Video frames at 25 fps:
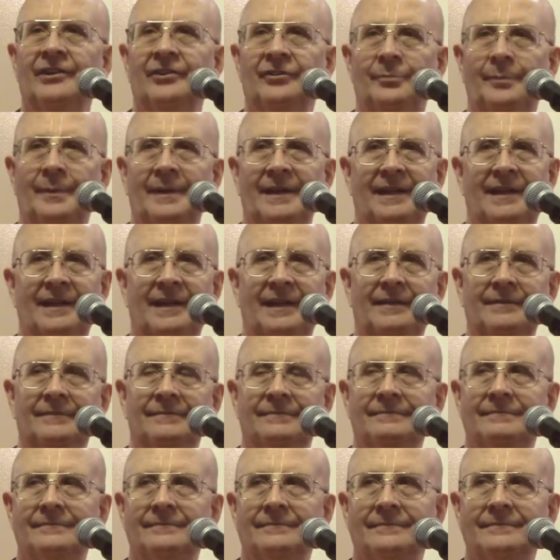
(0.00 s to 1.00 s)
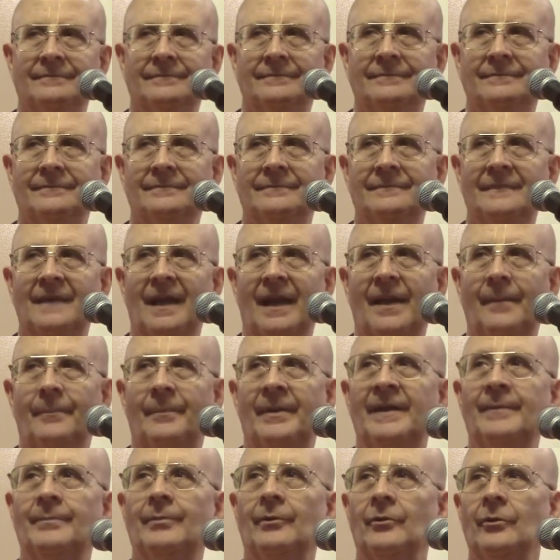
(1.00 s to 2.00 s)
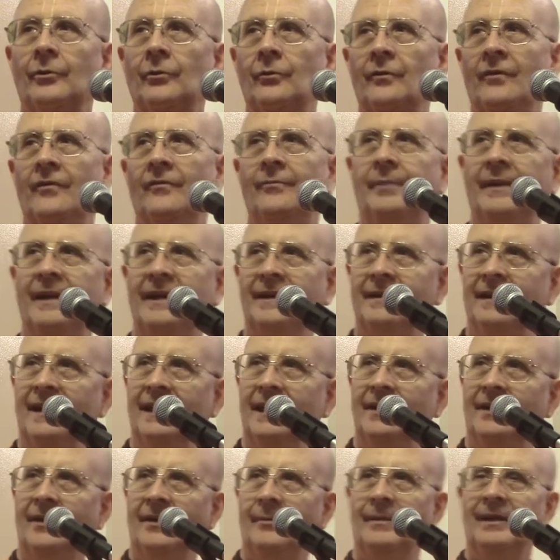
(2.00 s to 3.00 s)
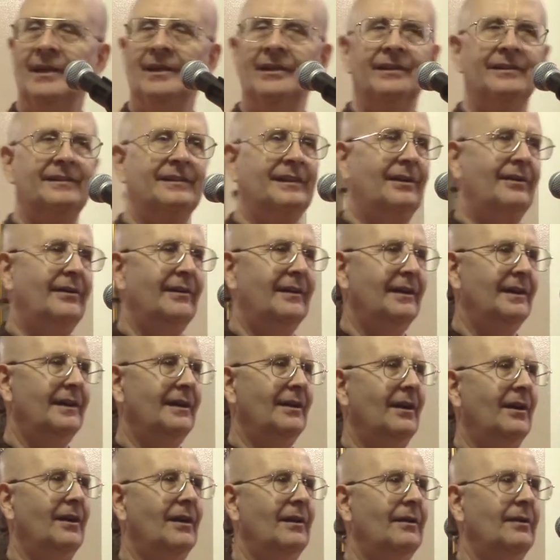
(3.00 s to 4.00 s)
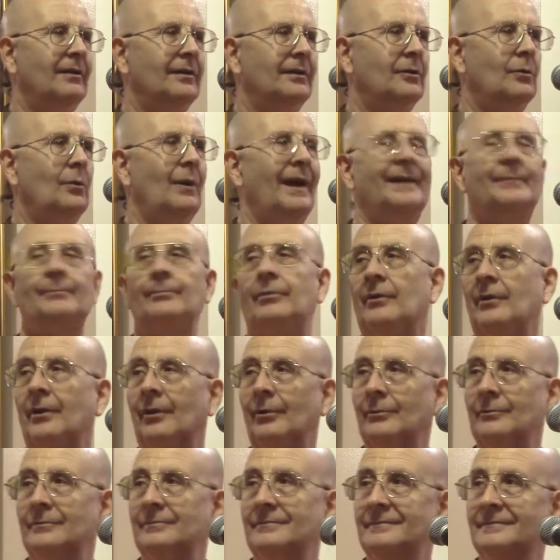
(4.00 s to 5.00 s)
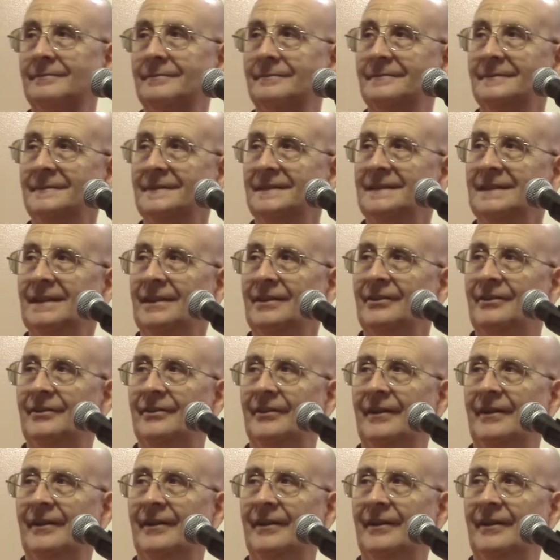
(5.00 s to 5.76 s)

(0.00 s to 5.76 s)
speaking, people who have been in the military are quite prone to